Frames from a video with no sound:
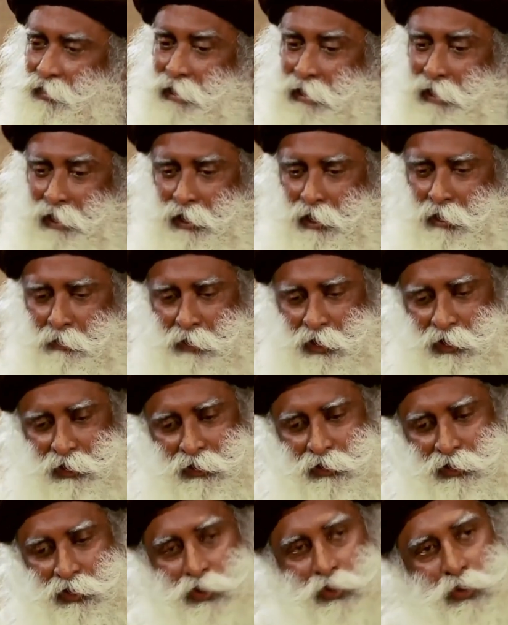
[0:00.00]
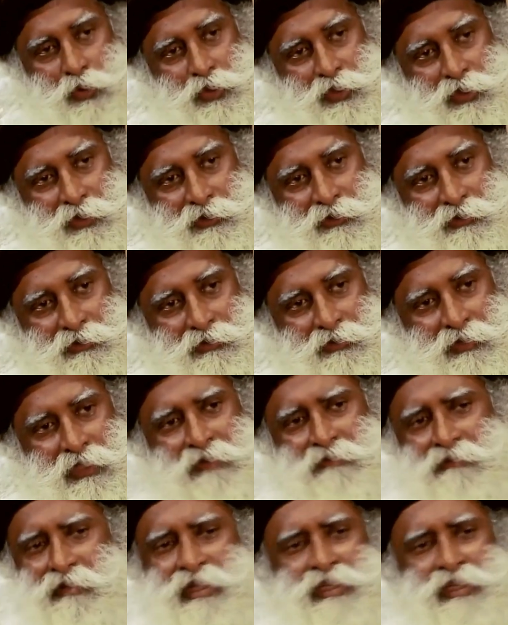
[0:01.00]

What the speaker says: economic, social, and